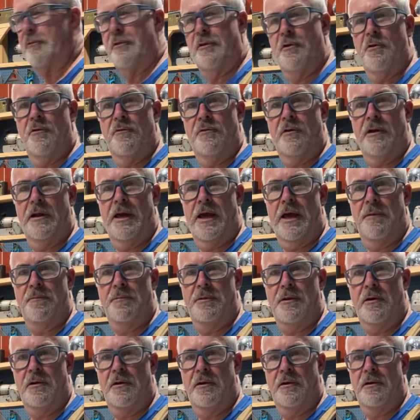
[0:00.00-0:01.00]
an overlap
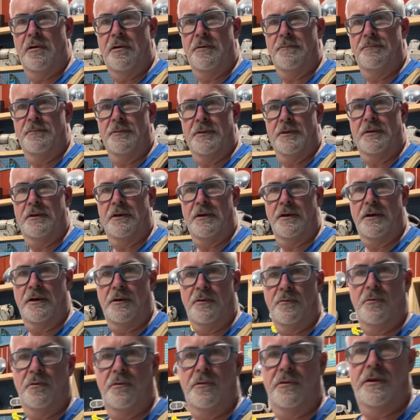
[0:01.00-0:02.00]
here
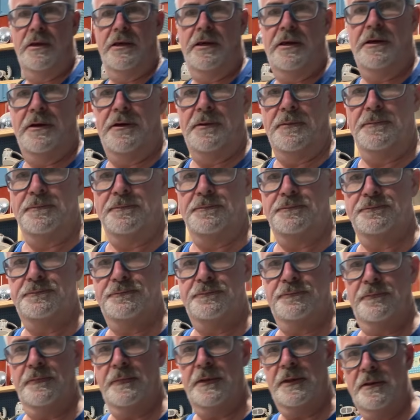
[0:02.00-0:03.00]
where
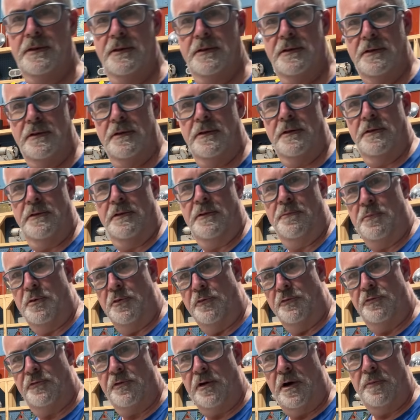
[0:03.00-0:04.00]
the boot
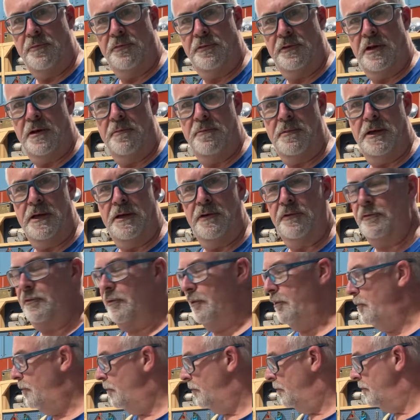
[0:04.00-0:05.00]
stripe's gonna be.
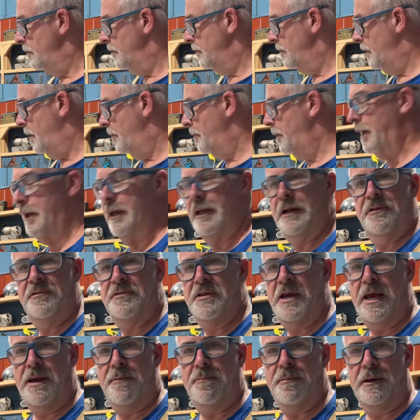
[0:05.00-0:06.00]
So I'm not gonna
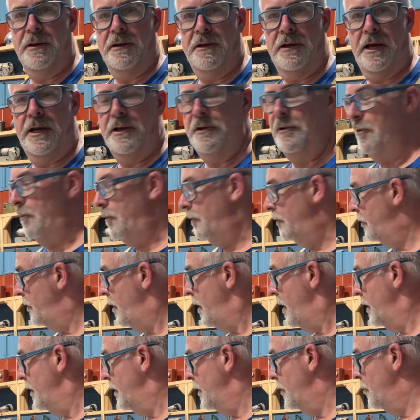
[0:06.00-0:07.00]
tape it. I know
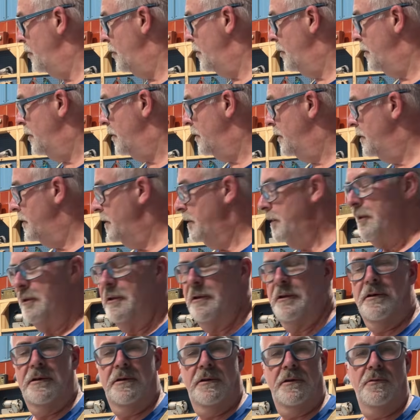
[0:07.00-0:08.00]
exactly where
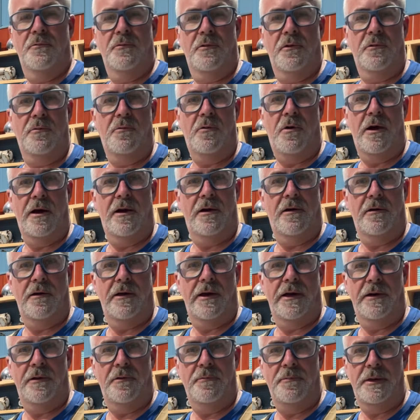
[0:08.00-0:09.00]
the water
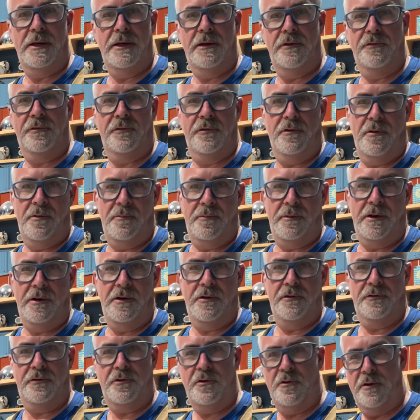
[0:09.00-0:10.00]
line will be. So I'm gonna
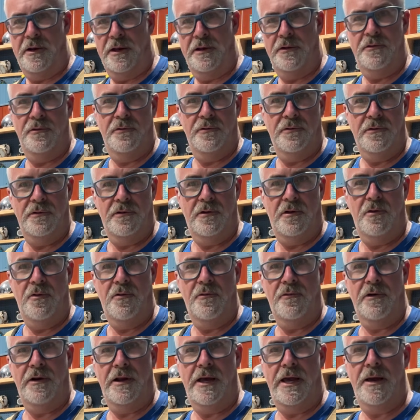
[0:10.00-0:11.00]
just go ahead and do a little
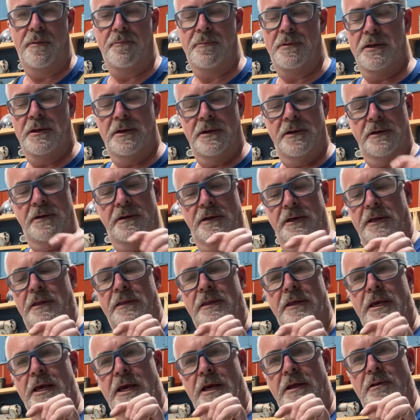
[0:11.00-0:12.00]
overlap. In
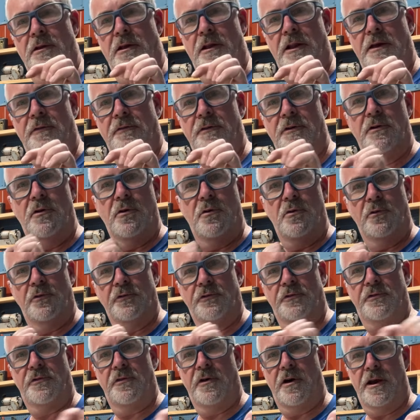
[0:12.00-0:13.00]
the end, I'll have a gold
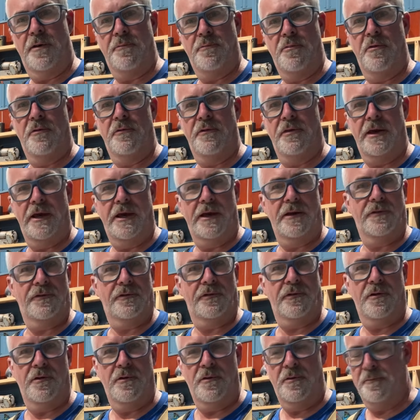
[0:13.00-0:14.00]
stripe over that,
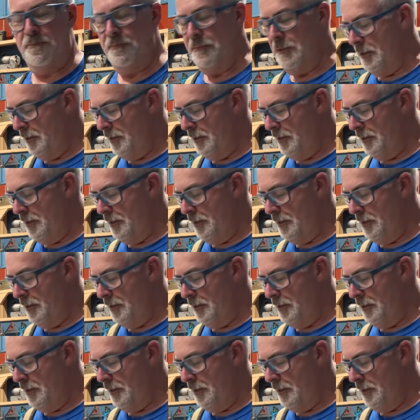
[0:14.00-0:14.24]
so